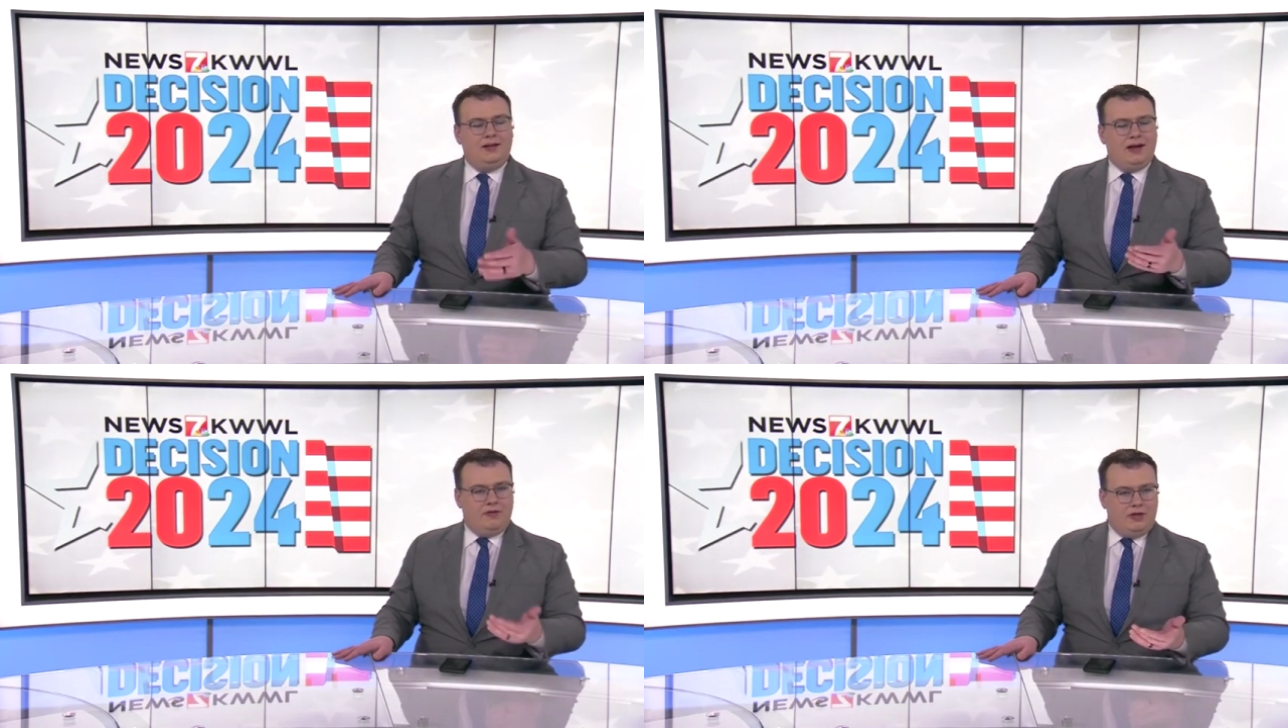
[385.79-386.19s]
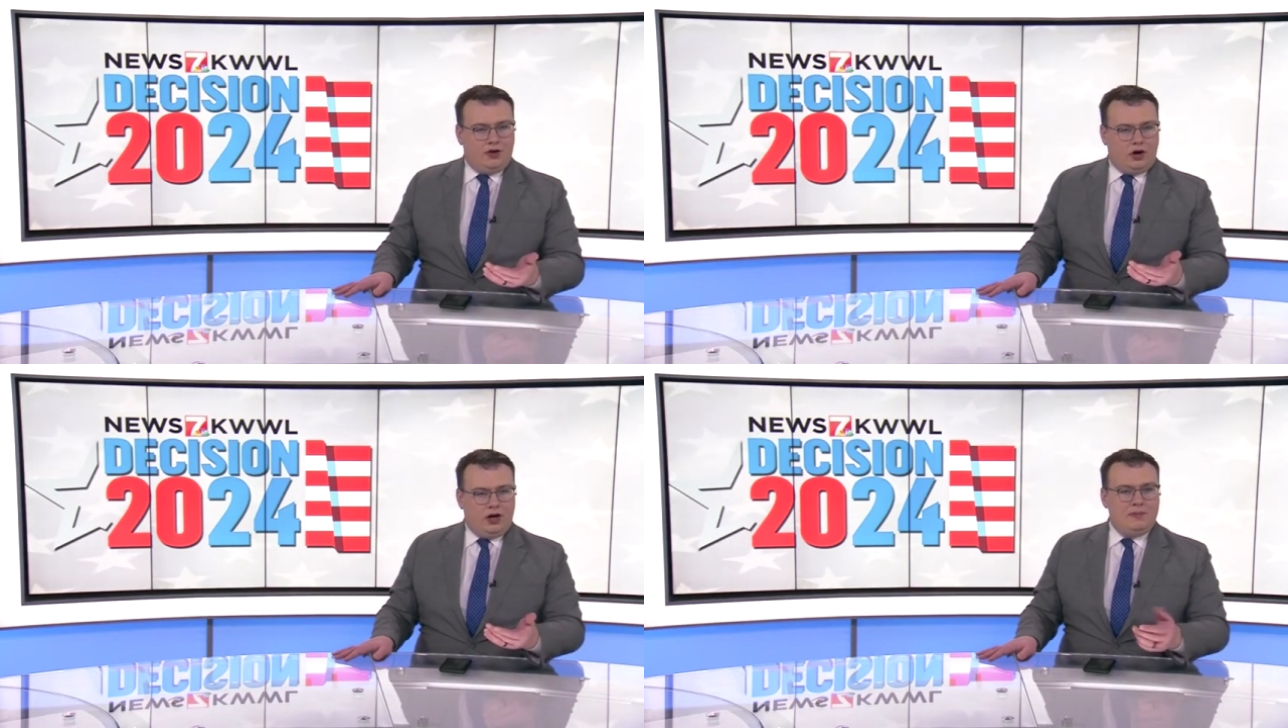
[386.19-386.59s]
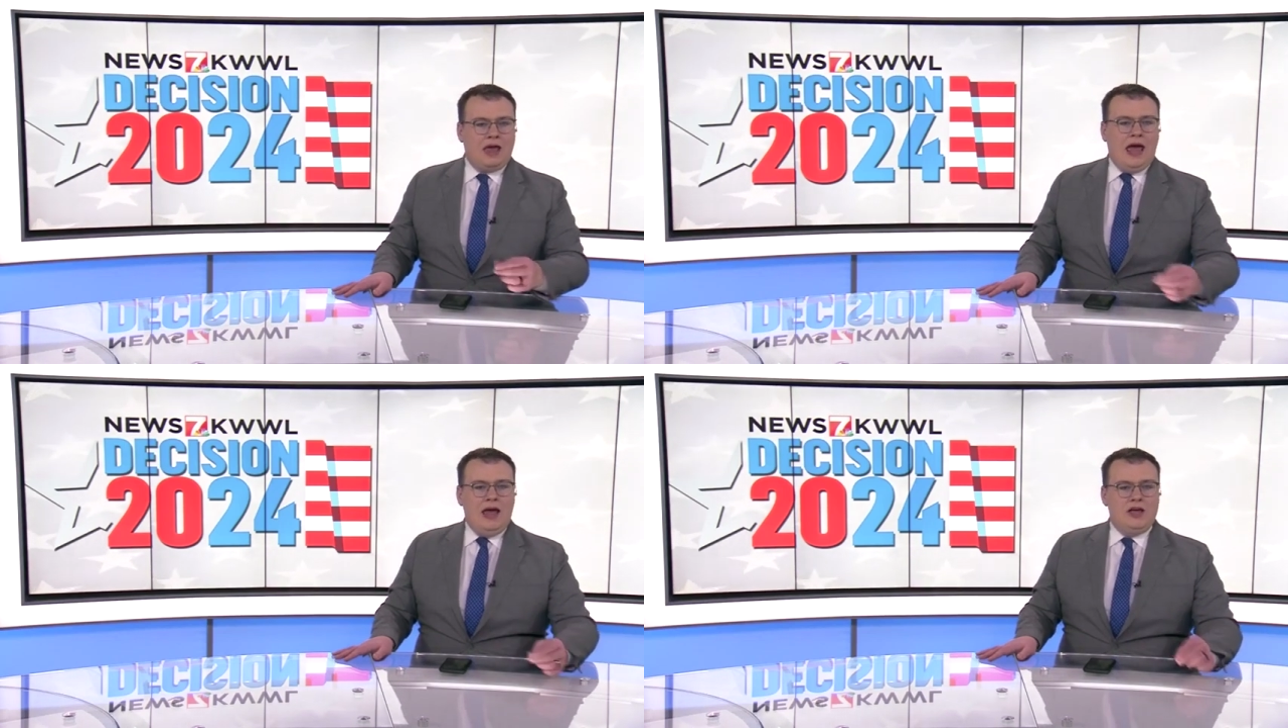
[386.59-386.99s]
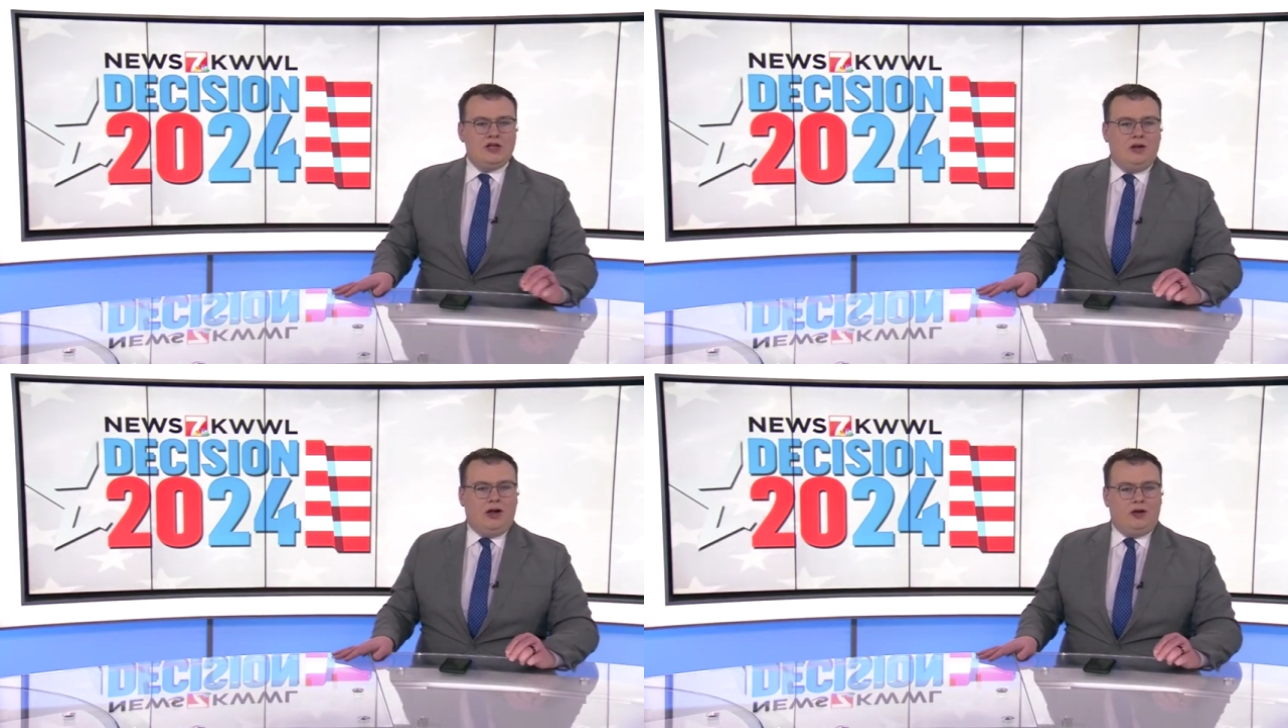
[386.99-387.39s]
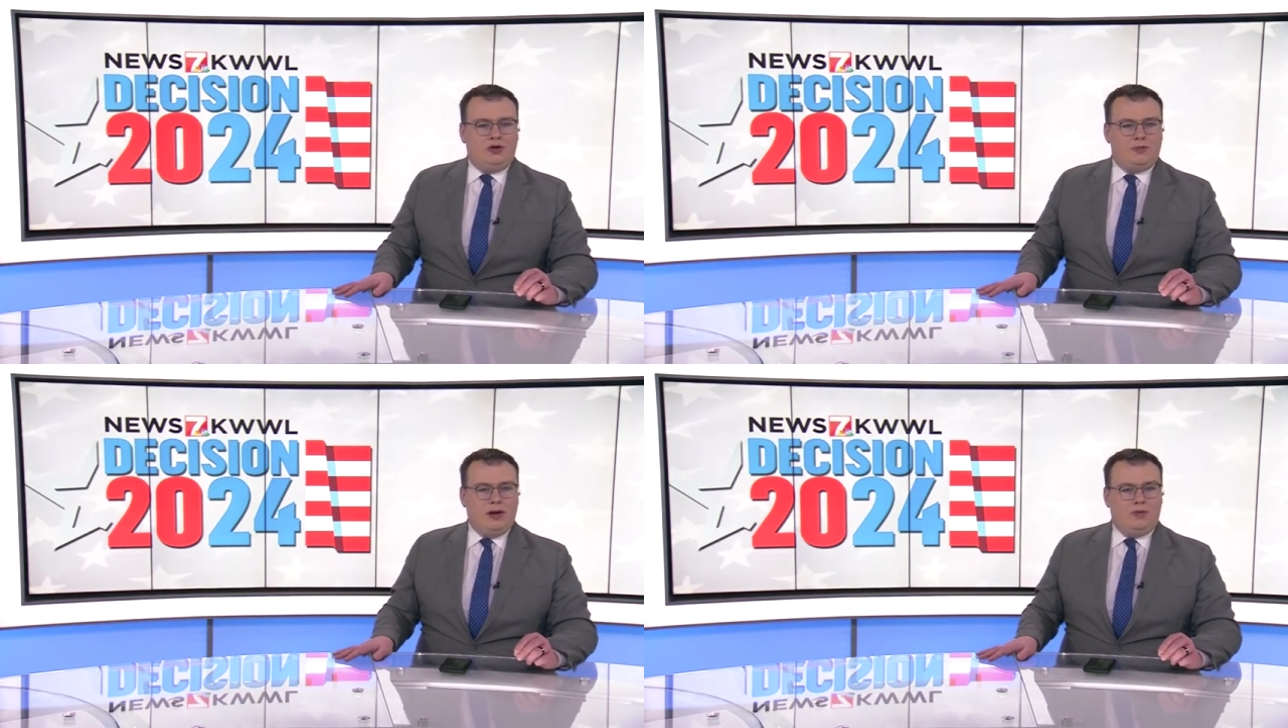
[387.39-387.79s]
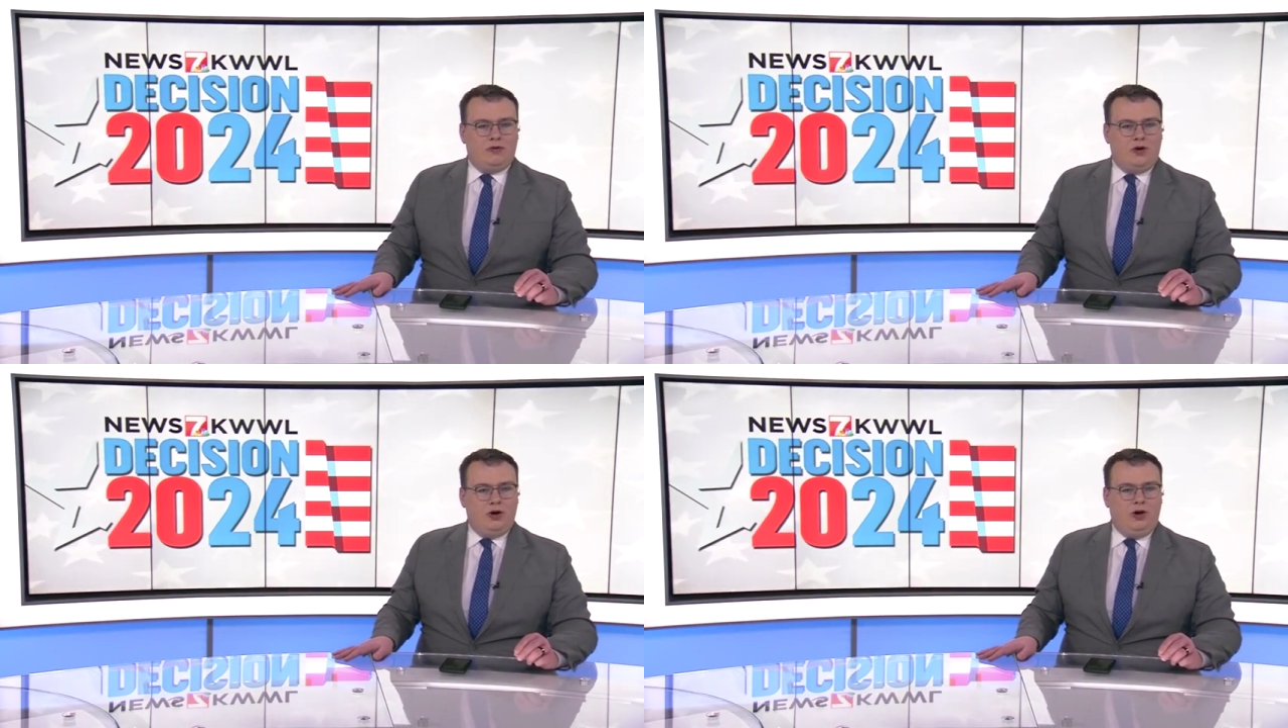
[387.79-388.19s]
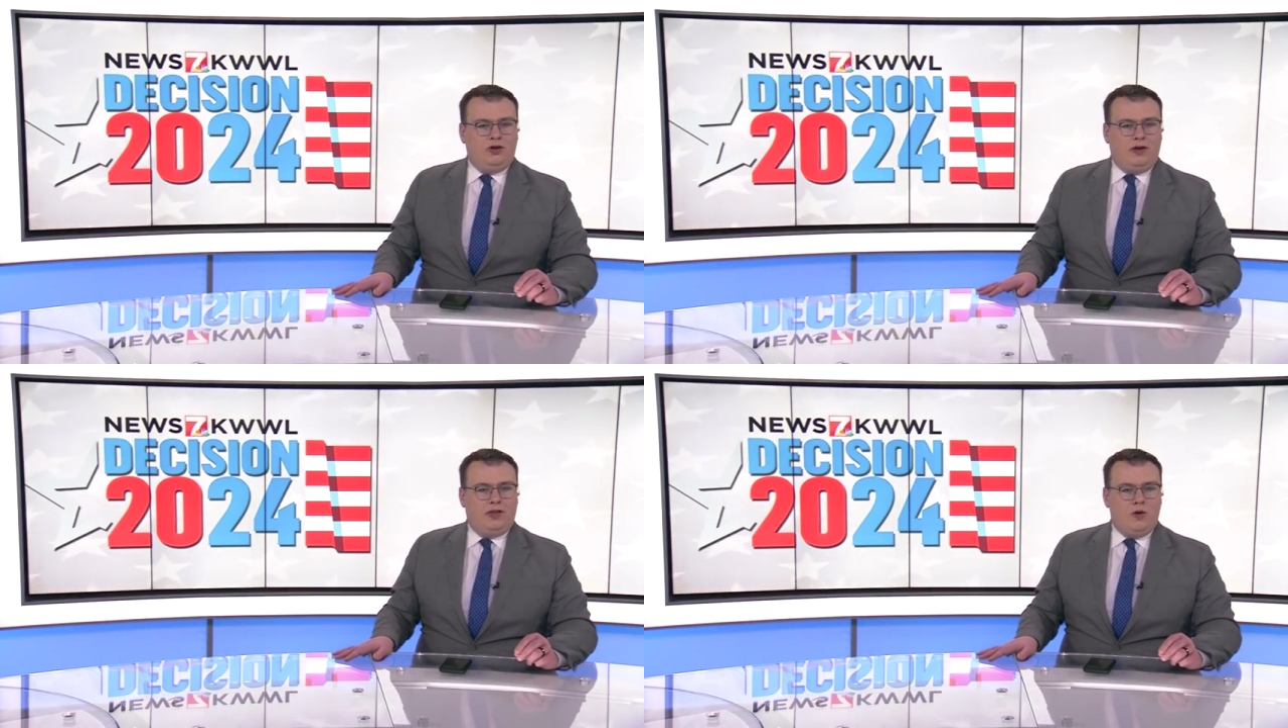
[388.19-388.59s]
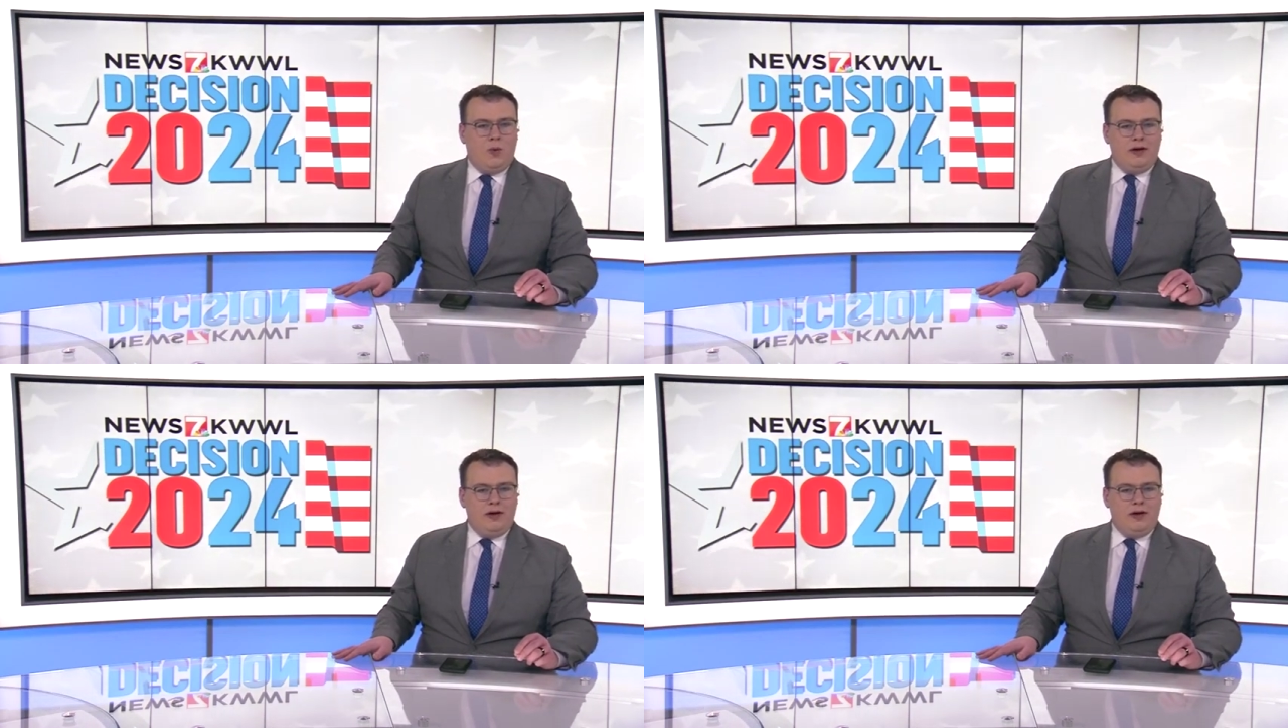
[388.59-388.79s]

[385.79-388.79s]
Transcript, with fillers: 11.30. She'll also speak with voters at the